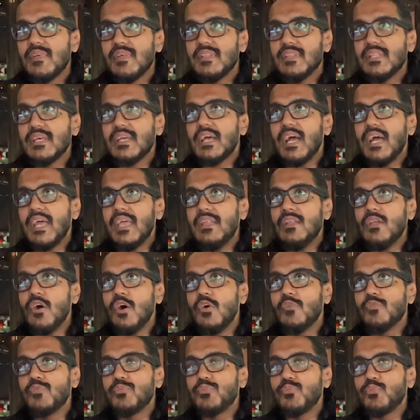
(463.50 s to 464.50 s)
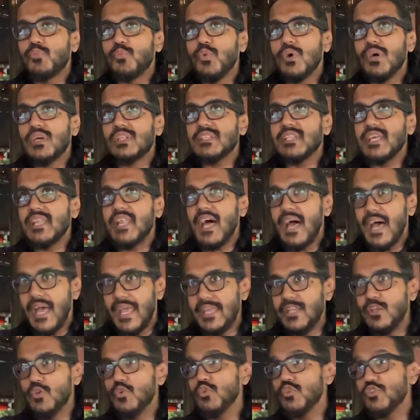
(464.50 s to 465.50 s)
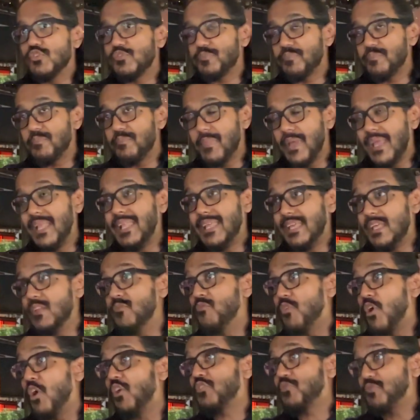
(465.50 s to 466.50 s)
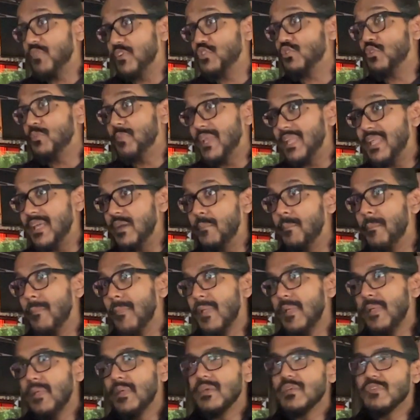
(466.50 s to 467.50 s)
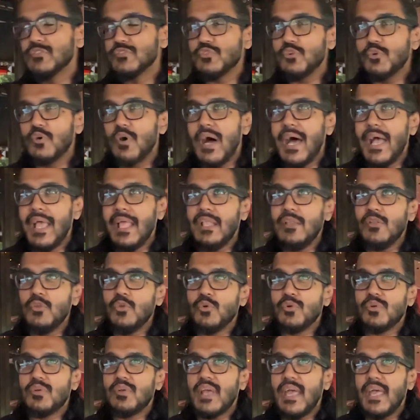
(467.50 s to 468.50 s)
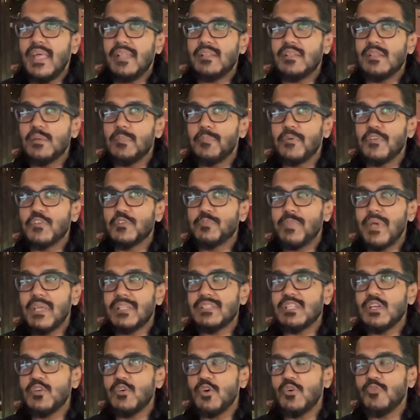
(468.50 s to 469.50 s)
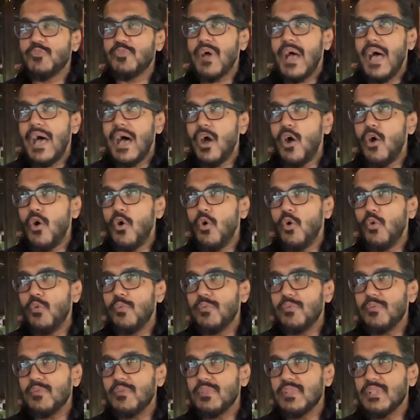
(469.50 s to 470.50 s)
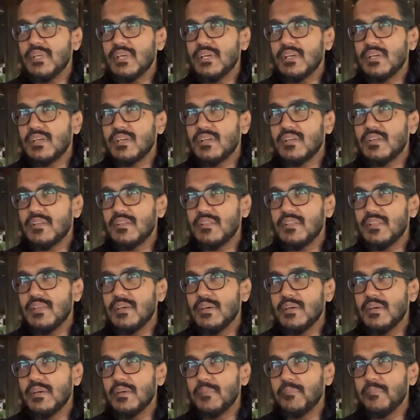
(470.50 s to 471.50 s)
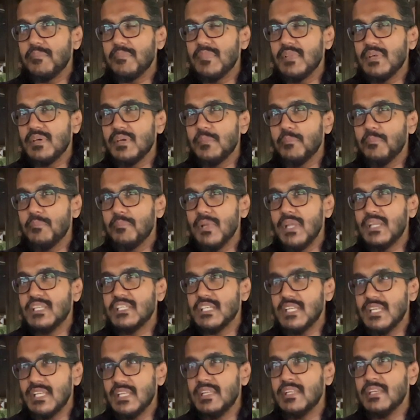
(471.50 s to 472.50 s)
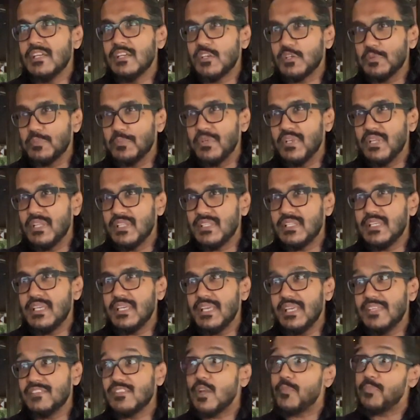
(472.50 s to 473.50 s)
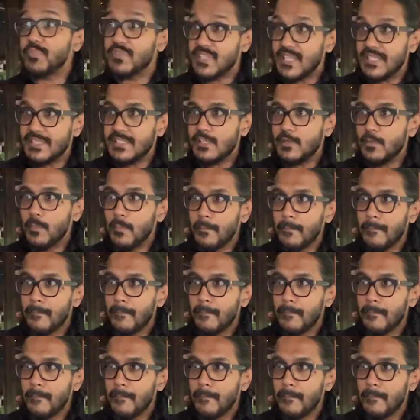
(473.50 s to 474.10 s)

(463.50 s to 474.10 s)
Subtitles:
The kind of work that I do is mainly involves visual medium. So I look at the perspective of how the Malaysian Indian community is represented.